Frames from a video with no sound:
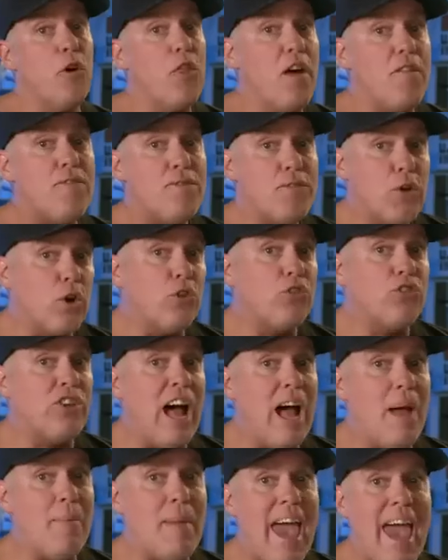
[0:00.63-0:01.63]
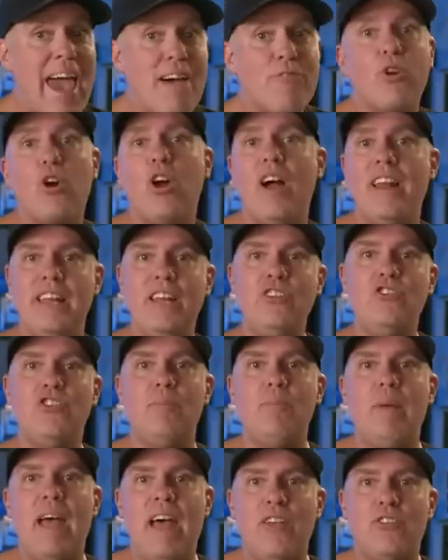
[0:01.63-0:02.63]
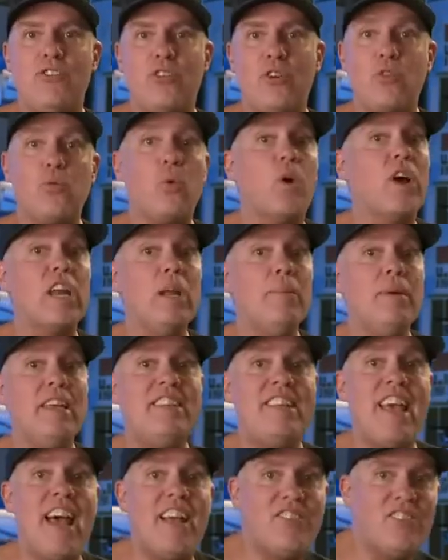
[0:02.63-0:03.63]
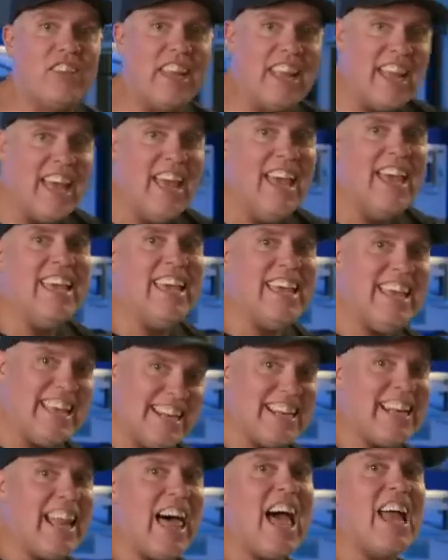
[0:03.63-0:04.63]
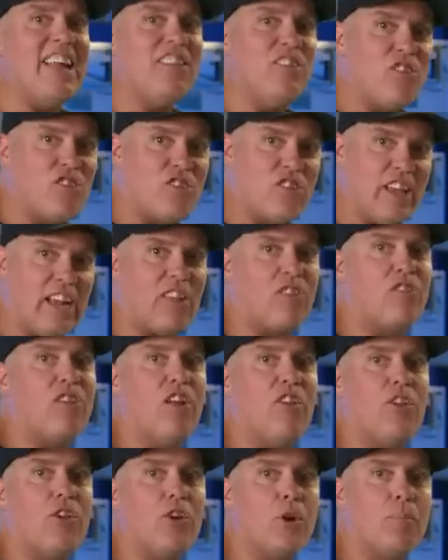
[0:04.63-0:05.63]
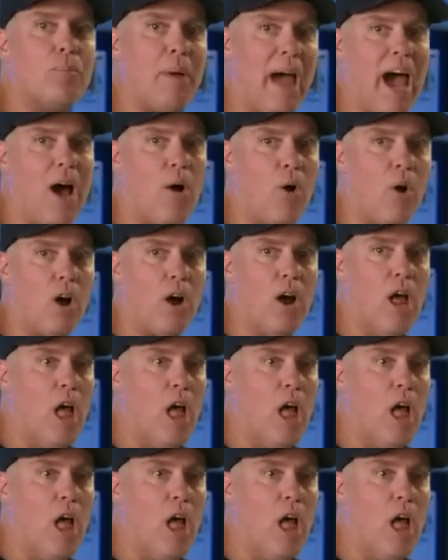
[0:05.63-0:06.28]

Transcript: the first time ever on Engine Masters, we're gonna be testing inline 6-cylinder power.